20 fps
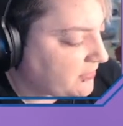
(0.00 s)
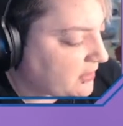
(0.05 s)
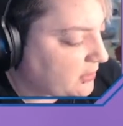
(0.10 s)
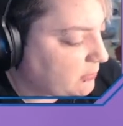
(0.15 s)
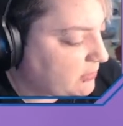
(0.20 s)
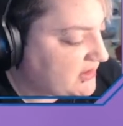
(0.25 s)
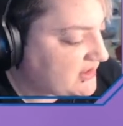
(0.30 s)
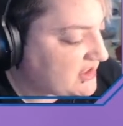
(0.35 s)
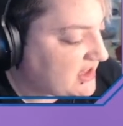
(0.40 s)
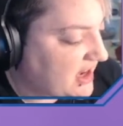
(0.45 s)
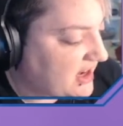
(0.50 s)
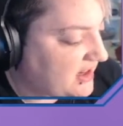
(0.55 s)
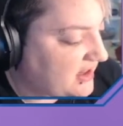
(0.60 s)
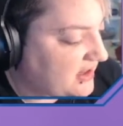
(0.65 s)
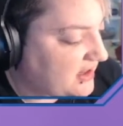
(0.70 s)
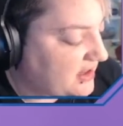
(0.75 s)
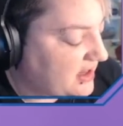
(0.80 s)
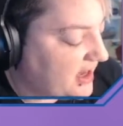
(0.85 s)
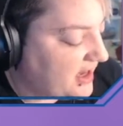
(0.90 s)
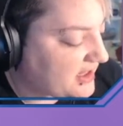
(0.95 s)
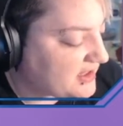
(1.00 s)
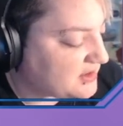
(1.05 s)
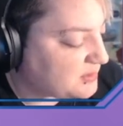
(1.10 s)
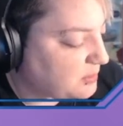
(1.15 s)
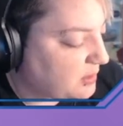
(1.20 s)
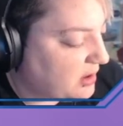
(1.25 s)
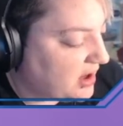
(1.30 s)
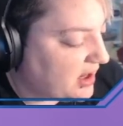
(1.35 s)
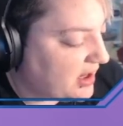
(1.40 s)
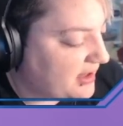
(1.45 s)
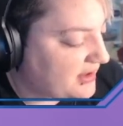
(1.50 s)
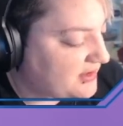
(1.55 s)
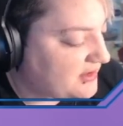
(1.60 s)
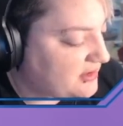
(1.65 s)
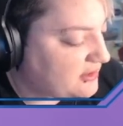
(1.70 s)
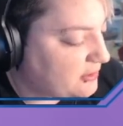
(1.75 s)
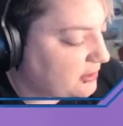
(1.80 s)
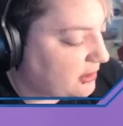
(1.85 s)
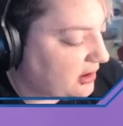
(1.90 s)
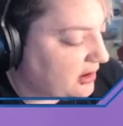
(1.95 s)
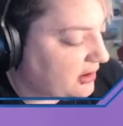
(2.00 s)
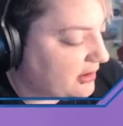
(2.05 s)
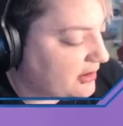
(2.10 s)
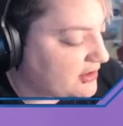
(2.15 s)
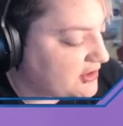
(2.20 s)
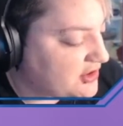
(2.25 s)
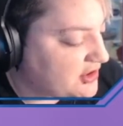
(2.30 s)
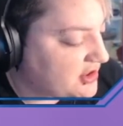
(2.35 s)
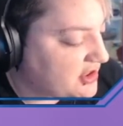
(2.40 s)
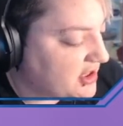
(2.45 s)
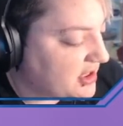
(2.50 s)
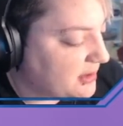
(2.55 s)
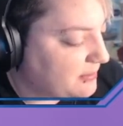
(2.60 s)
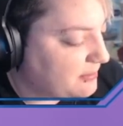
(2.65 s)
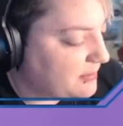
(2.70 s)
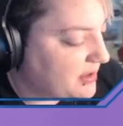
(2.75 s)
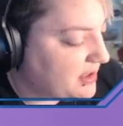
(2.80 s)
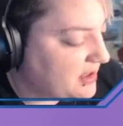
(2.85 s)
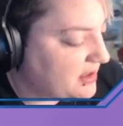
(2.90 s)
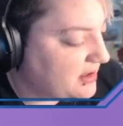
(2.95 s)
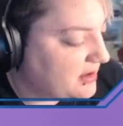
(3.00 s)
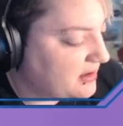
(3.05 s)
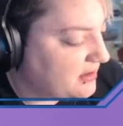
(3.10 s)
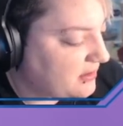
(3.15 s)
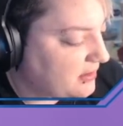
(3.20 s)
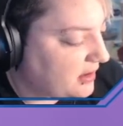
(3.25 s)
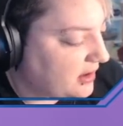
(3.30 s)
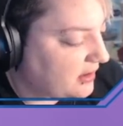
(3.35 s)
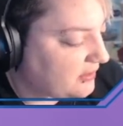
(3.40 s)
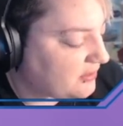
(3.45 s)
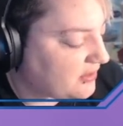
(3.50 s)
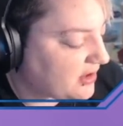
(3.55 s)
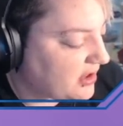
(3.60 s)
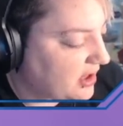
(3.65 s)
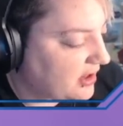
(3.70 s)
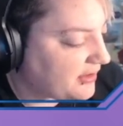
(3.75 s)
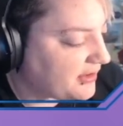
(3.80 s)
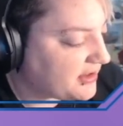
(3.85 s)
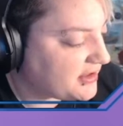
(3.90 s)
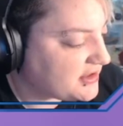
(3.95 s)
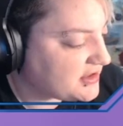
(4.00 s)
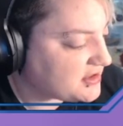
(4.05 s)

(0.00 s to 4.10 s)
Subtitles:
we set X, Y to R, G, and B of the color.